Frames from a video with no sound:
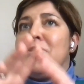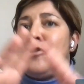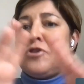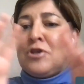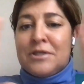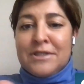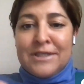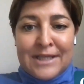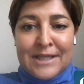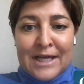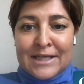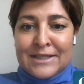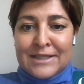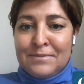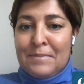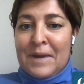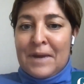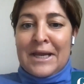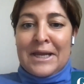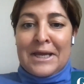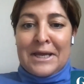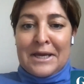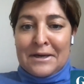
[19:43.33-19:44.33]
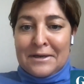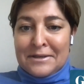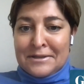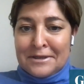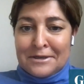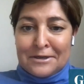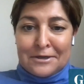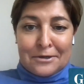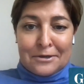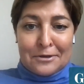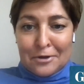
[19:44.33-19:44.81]
just as many
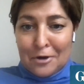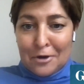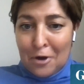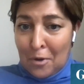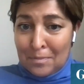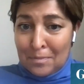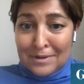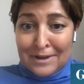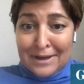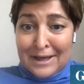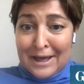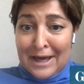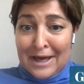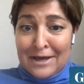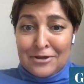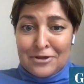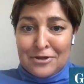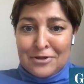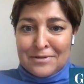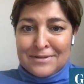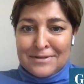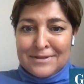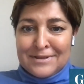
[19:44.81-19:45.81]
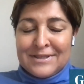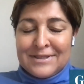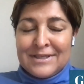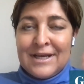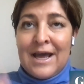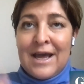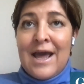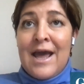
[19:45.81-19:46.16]
other obligations.